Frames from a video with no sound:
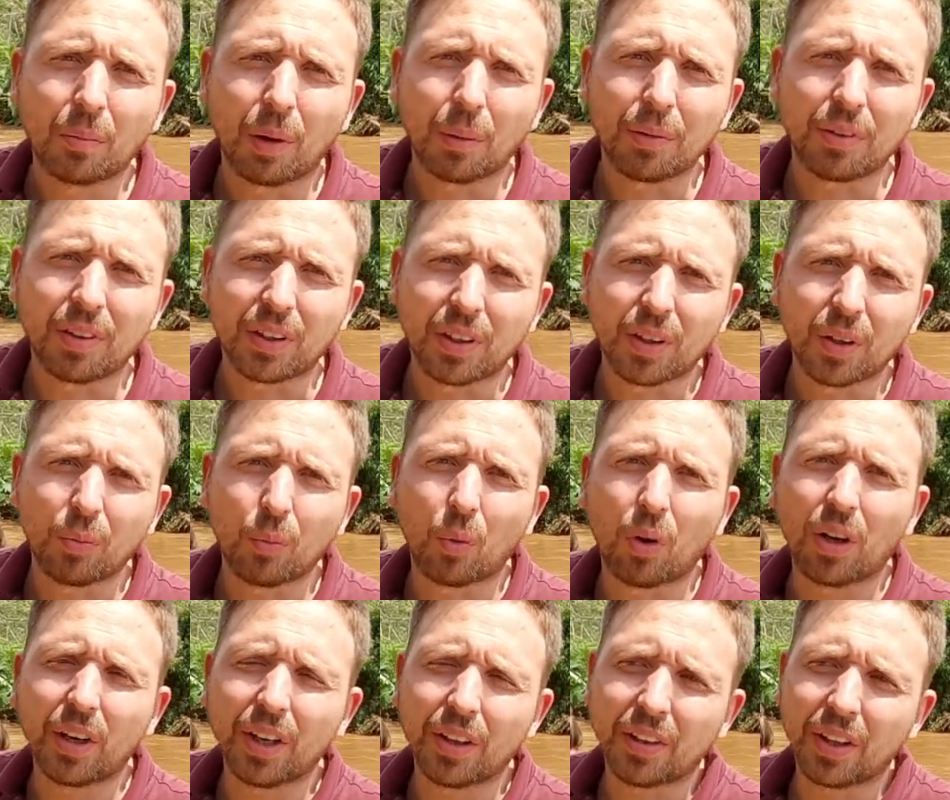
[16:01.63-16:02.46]
might be
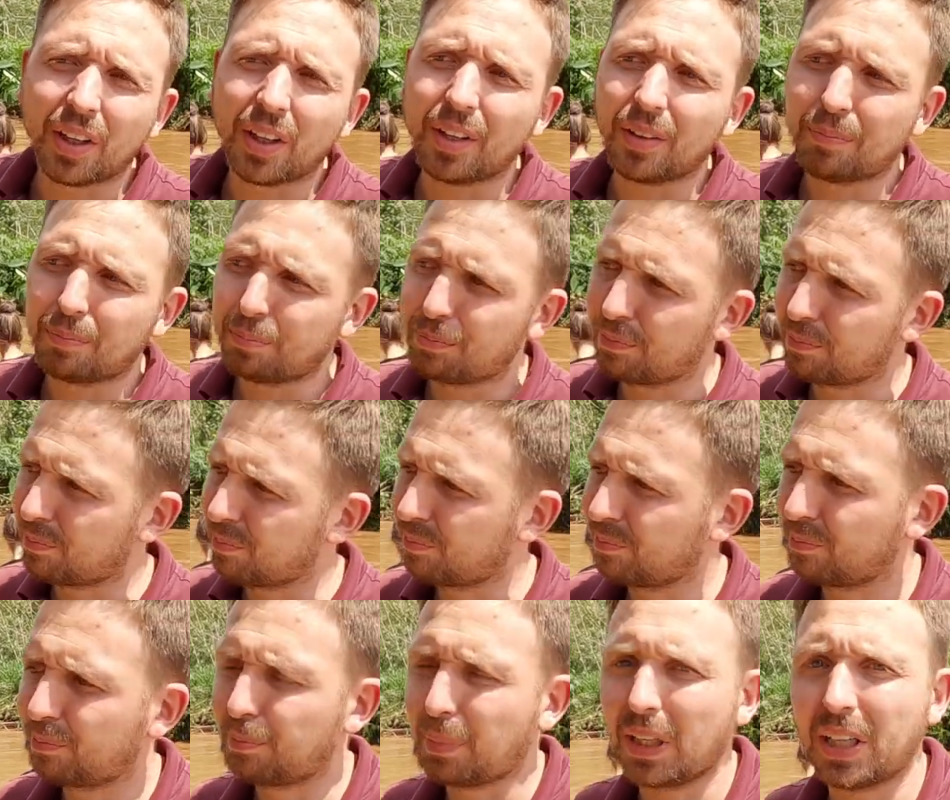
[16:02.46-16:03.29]
thinking, why are they
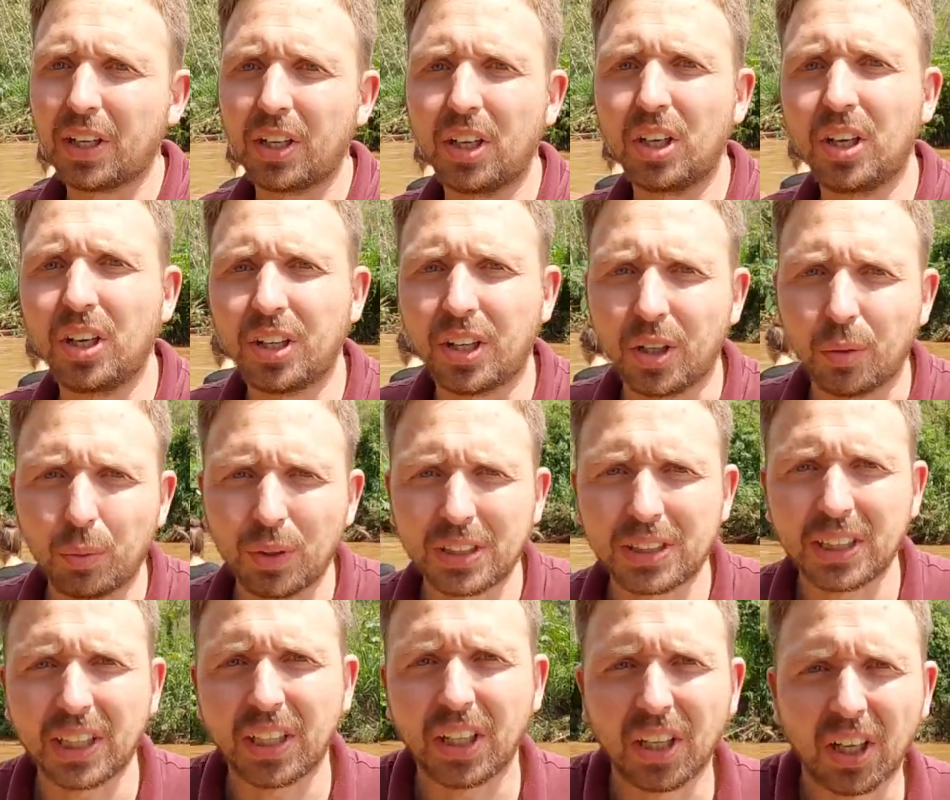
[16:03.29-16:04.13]
being herded?
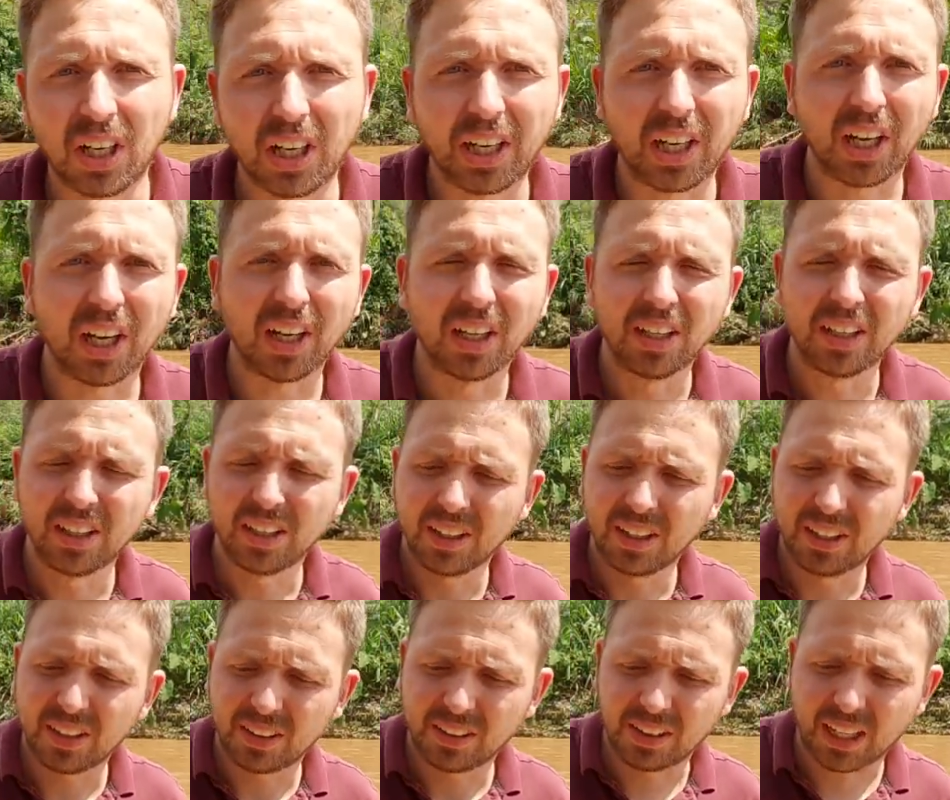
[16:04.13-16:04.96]
We said earlier
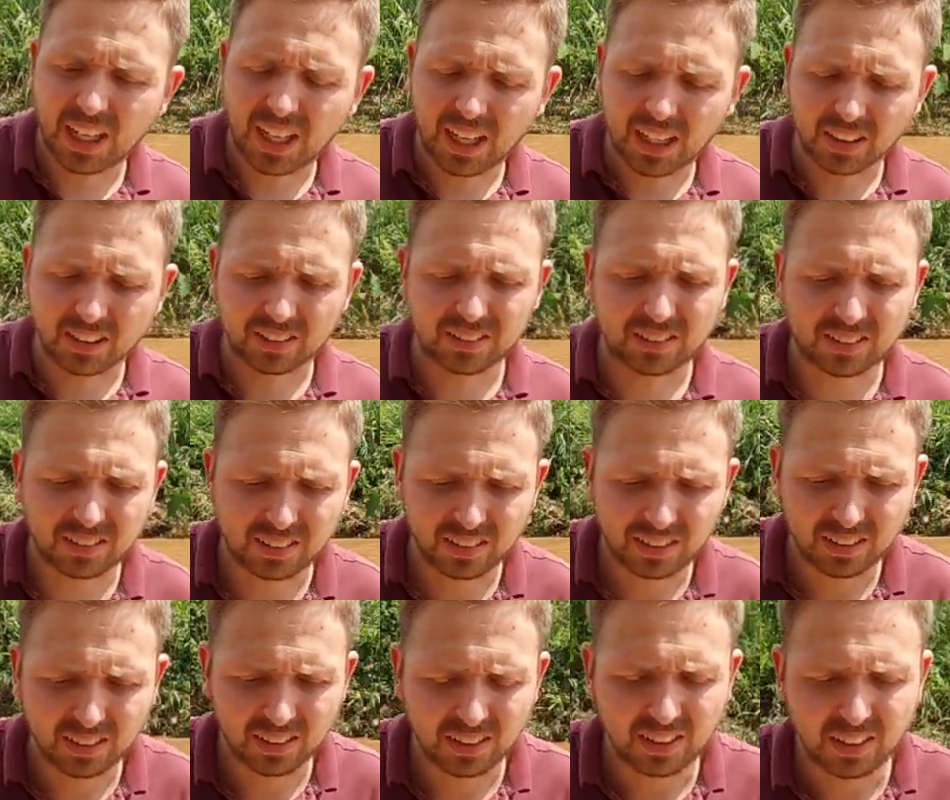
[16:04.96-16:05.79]
that
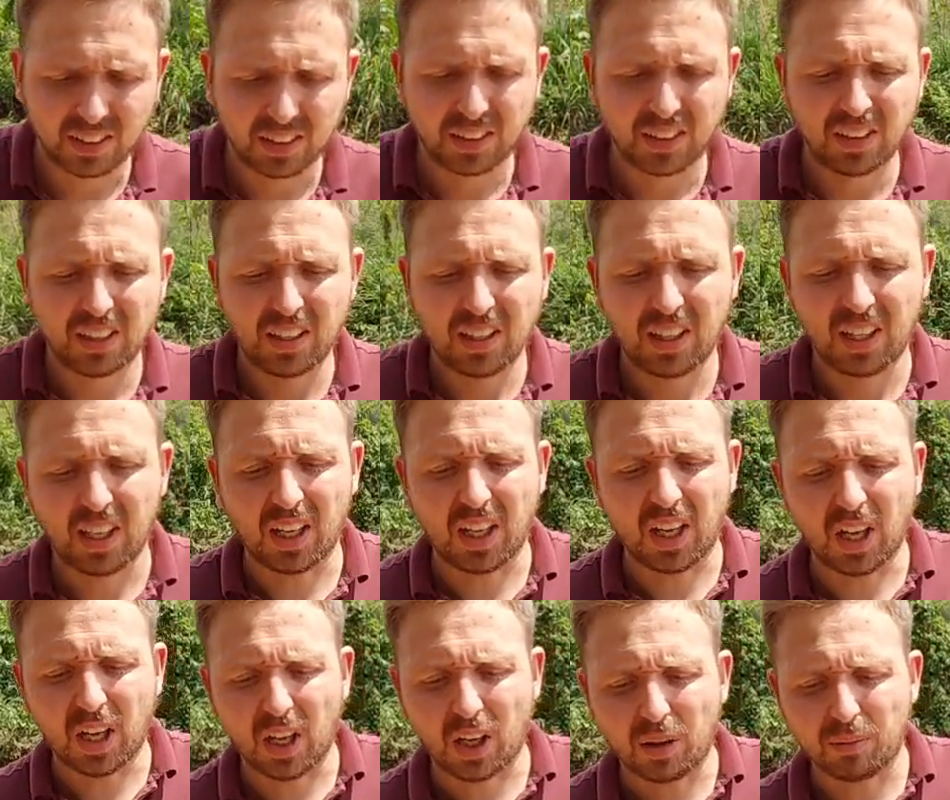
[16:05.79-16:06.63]

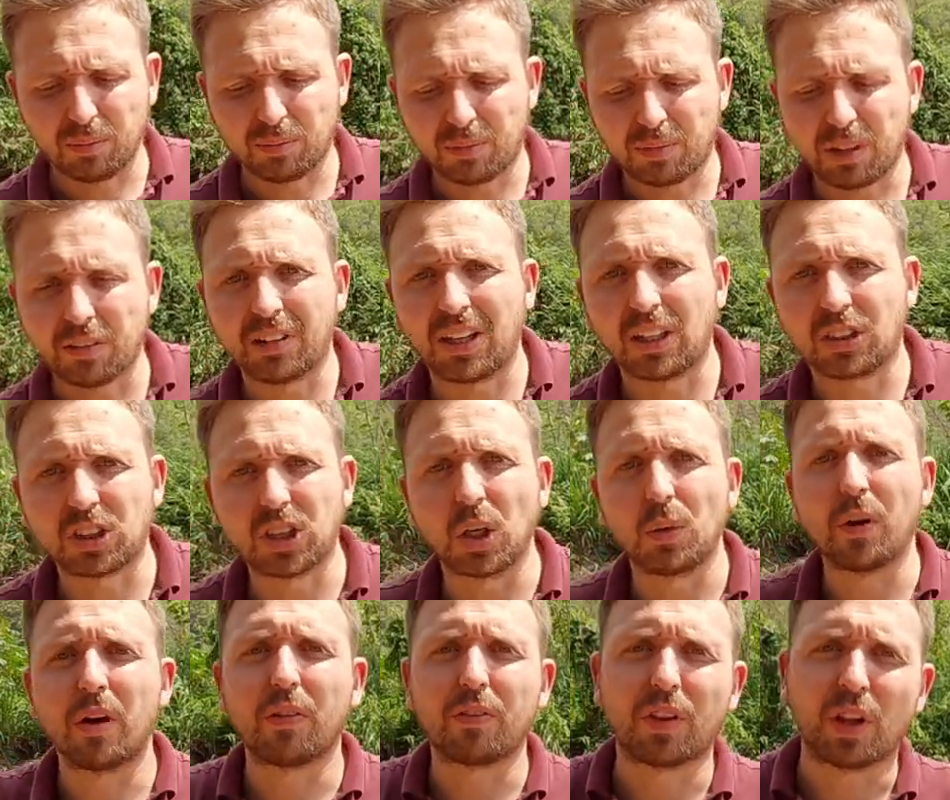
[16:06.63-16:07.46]
um, they're allowed to
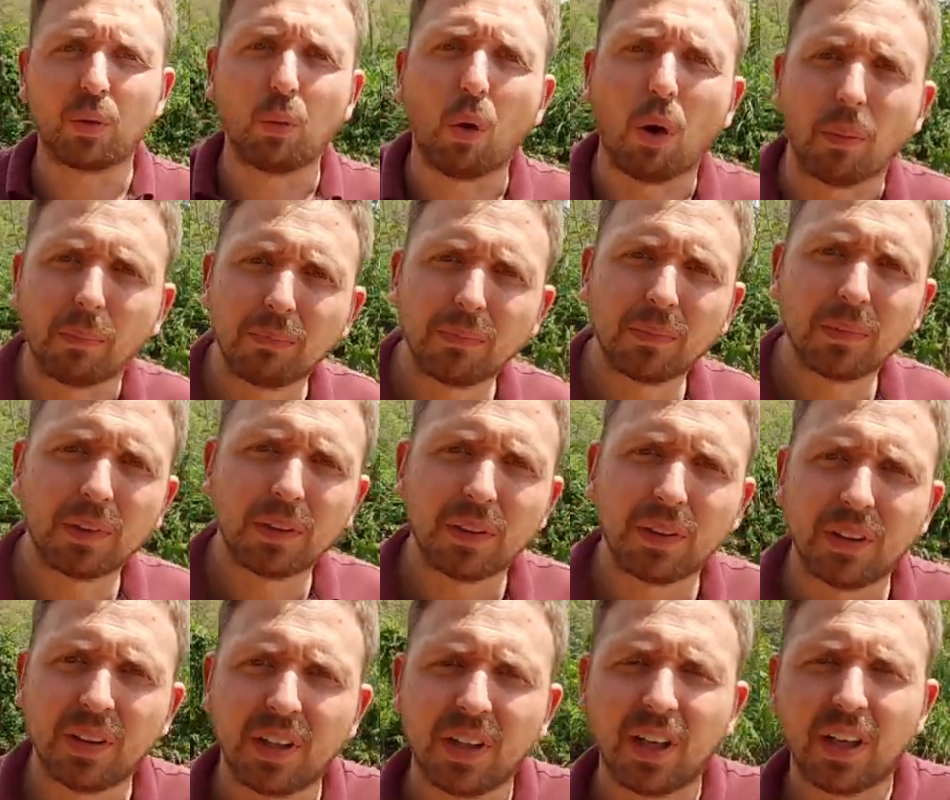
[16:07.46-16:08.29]
go wherever they want.
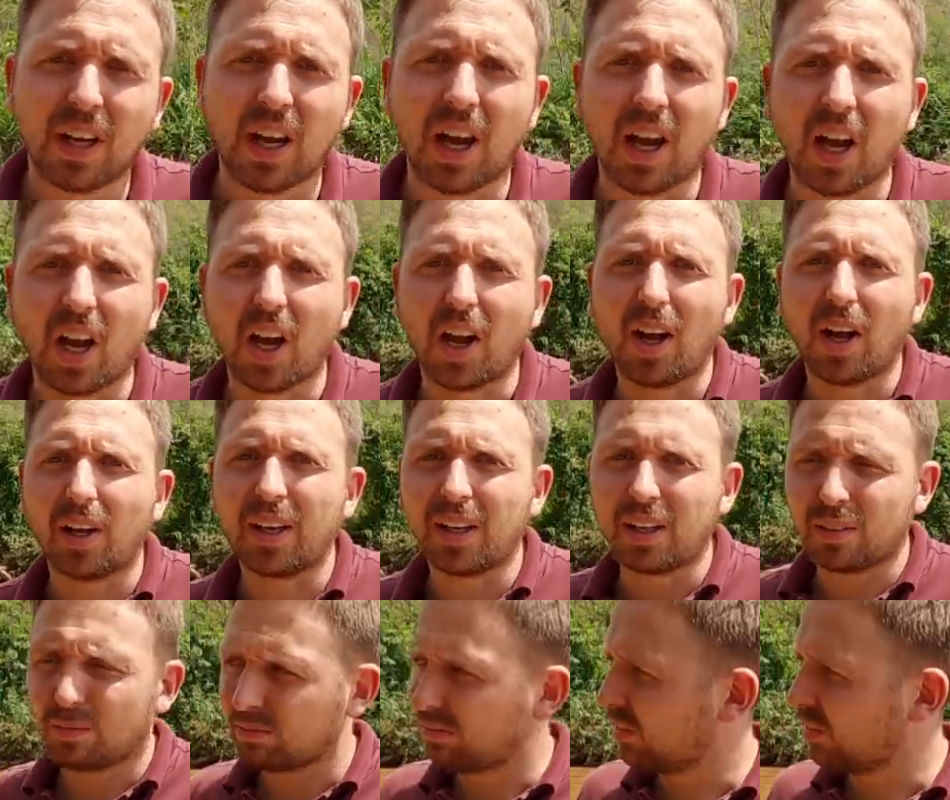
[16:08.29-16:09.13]
Uh,